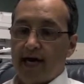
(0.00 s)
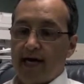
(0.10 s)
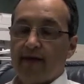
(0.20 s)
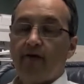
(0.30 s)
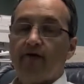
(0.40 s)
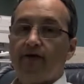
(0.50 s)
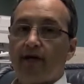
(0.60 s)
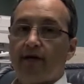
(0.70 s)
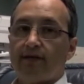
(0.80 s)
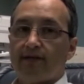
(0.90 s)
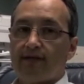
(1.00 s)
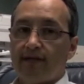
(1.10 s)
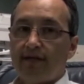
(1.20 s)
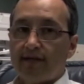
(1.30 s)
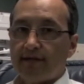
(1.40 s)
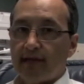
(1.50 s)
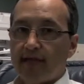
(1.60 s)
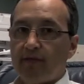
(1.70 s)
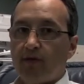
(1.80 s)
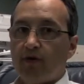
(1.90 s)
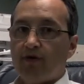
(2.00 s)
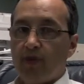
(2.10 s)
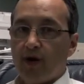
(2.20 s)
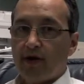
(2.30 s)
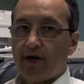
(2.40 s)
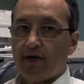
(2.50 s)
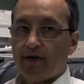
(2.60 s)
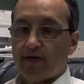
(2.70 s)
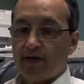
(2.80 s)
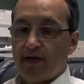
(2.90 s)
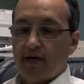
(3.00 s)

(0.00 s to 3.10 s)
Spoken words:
and those cells synthesize more of the molecules